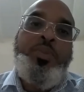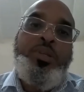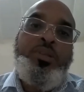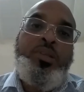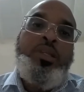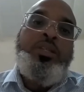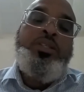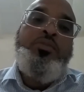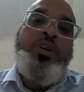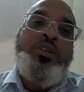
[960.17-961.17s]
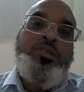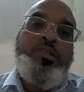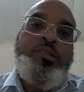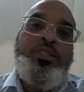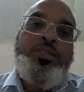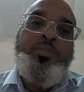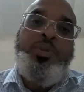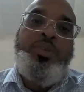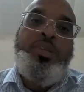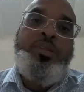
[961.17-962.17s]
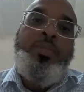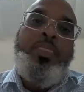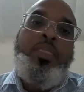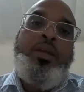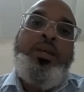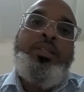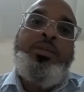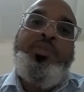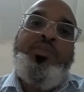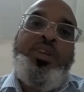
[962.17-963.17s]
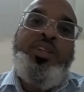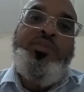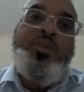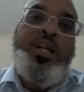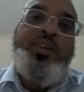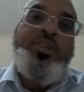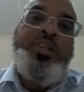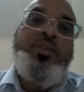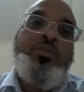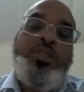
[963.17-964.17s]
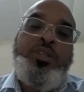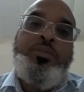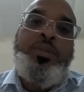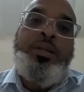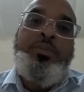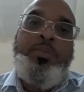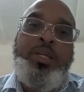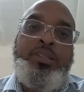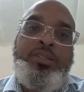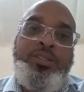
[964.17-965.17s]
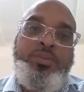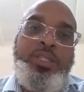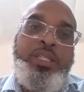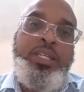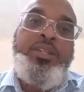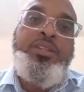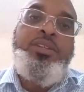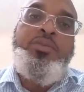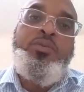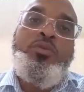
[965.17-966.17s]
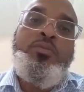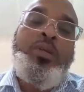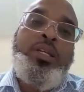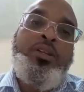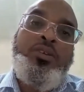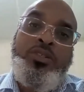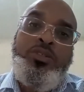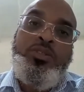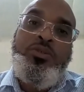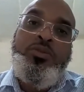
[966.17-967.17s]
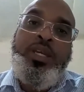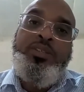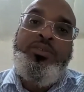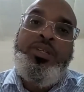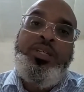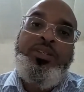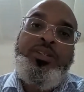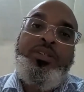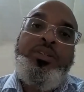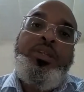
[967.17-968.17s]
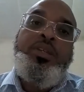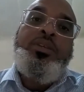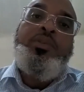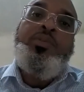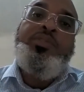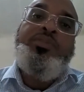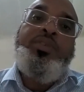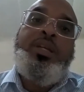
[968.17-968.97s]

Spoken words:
pill to regularize your period and to prevent you from having long-term abnormalities with the lining of the womb, and also to education with